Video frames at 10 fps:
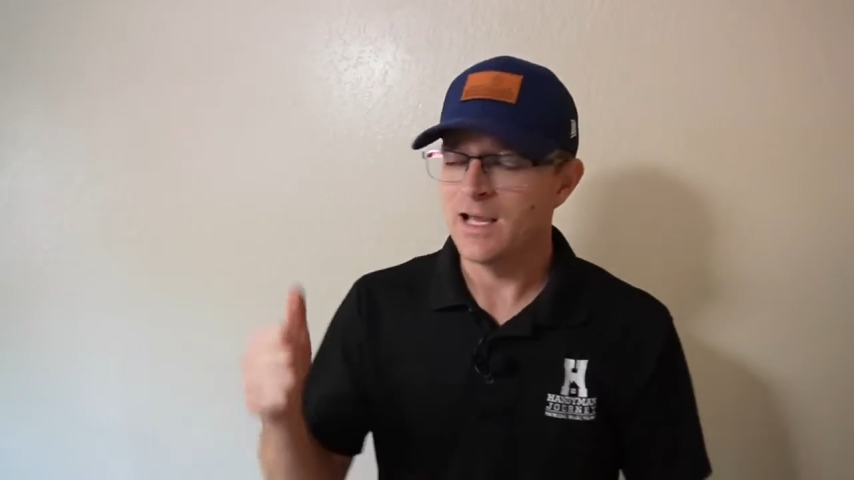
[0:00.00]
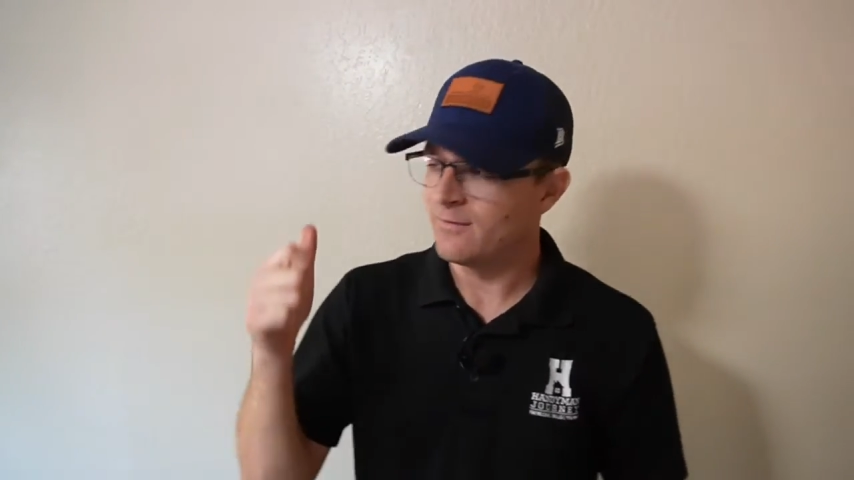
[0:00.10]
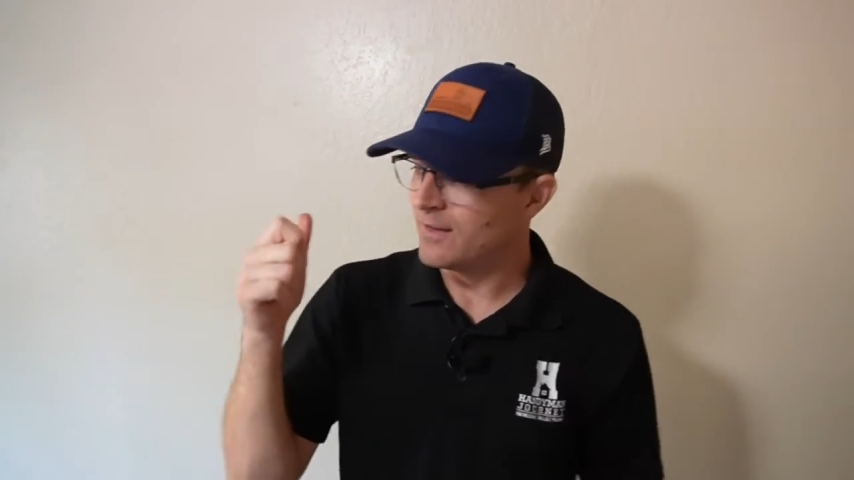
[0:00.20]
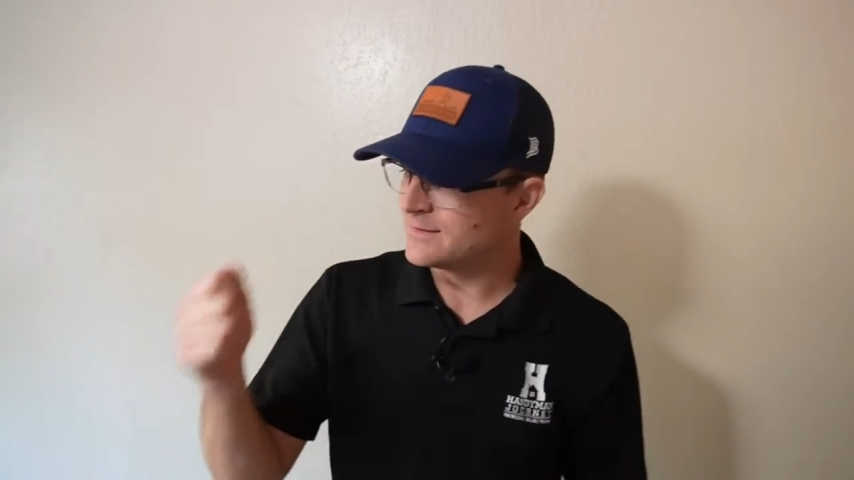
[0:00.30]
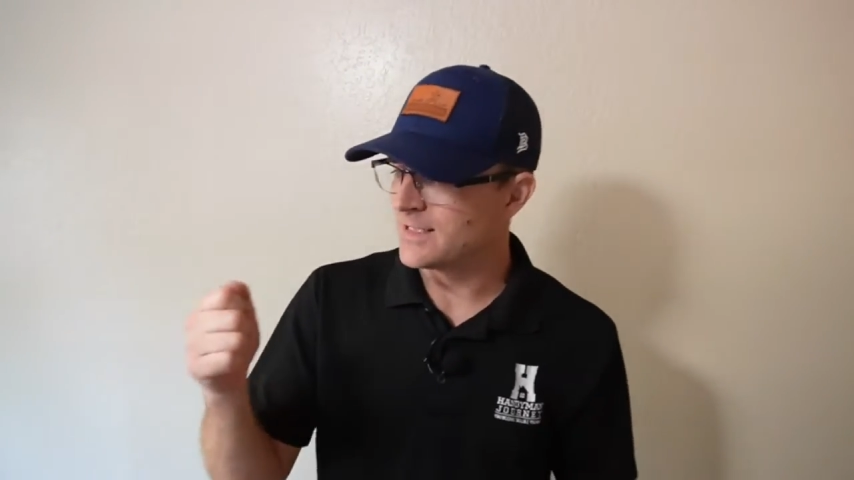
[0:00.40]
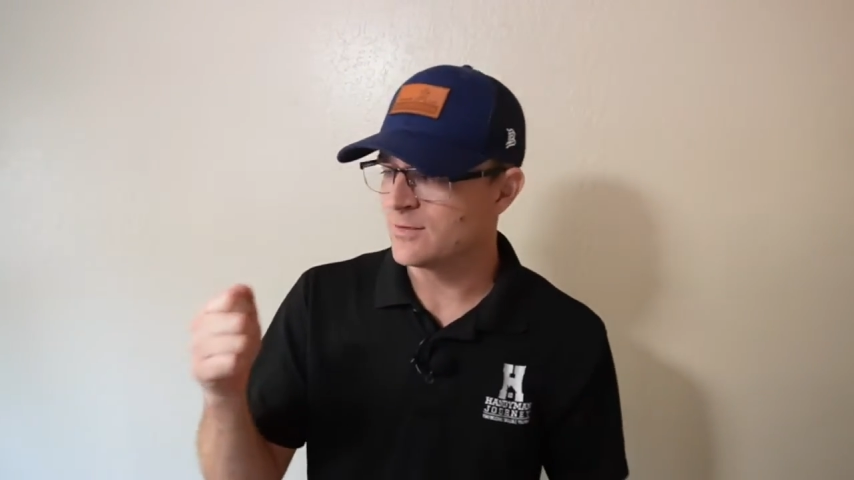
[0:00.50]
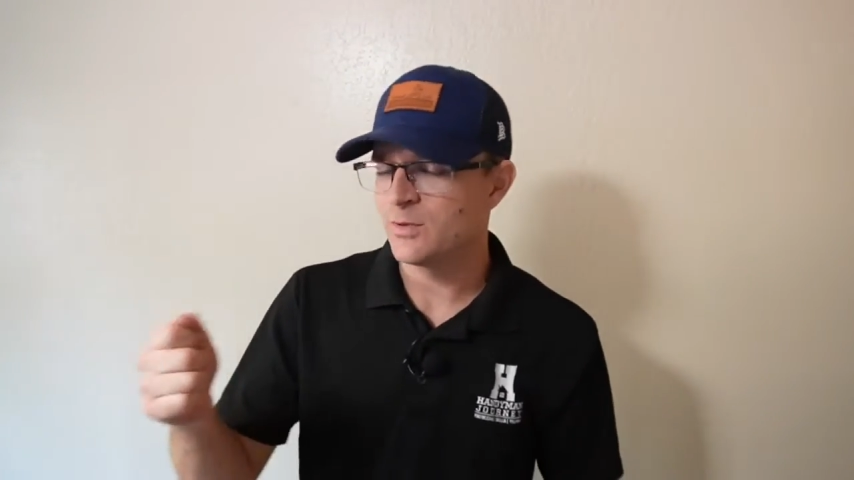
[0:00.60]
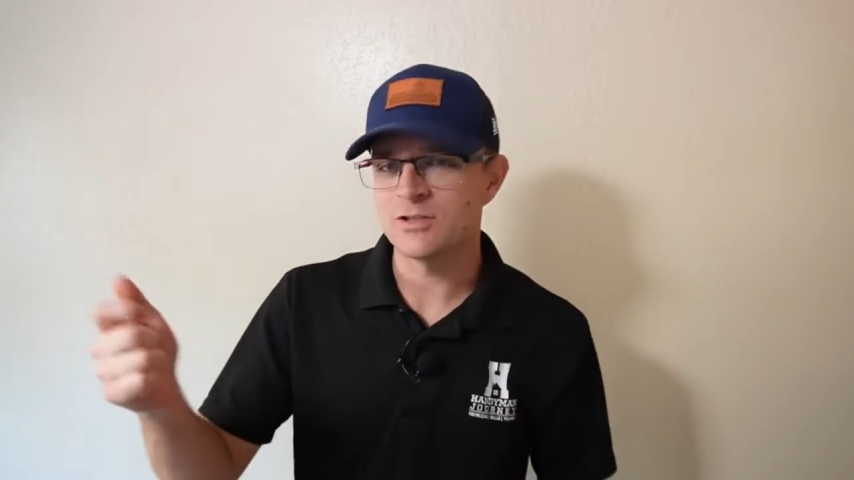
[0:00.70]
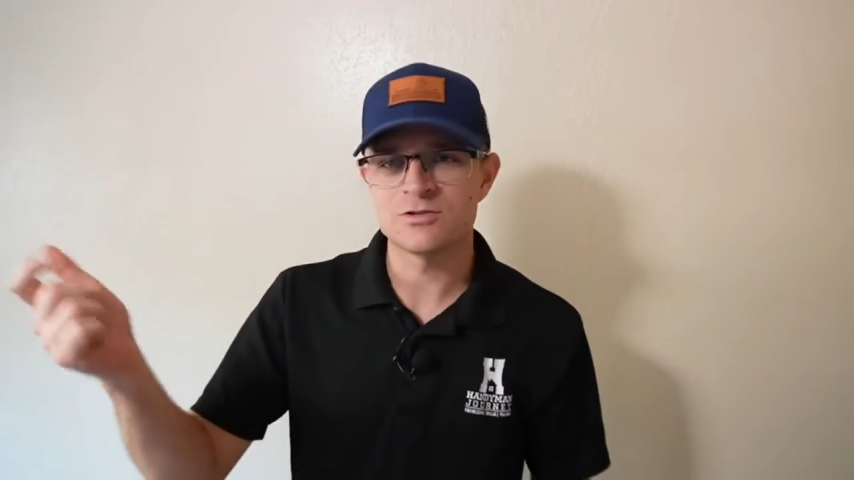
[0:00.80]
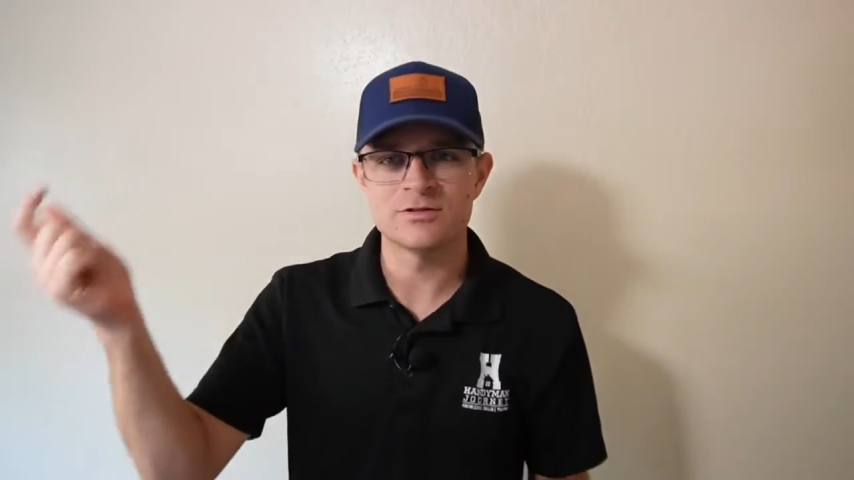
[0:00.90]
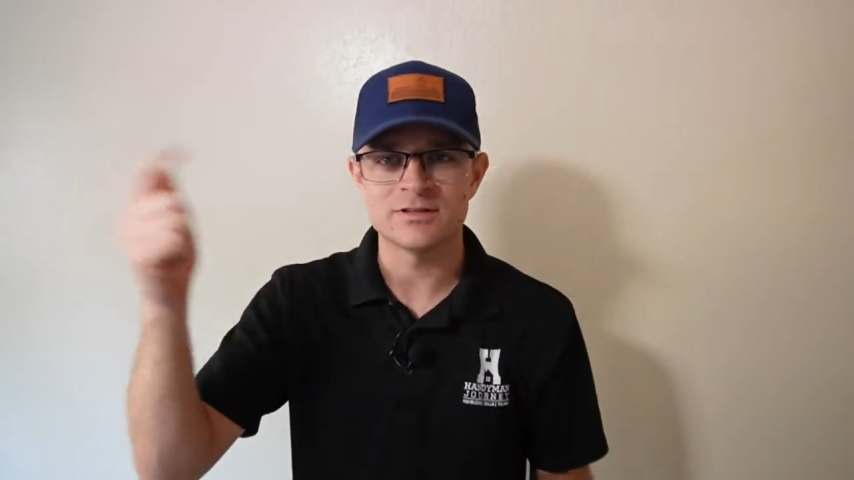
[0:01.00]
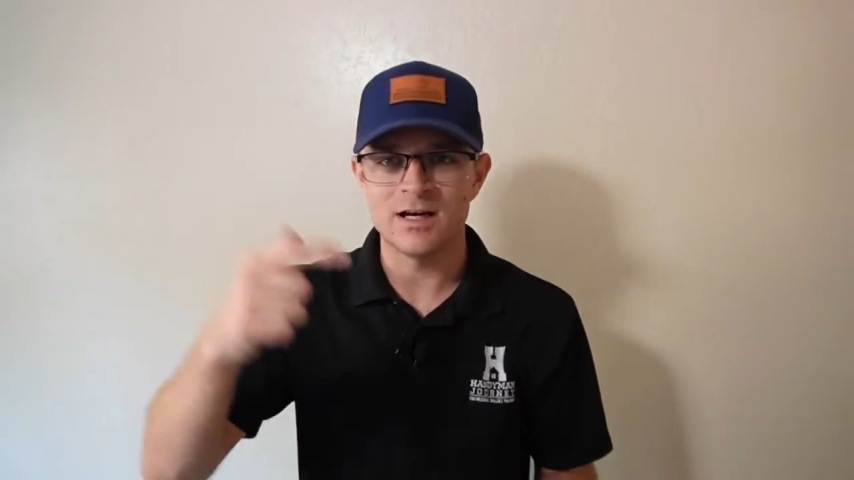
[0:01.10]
and they take pictures,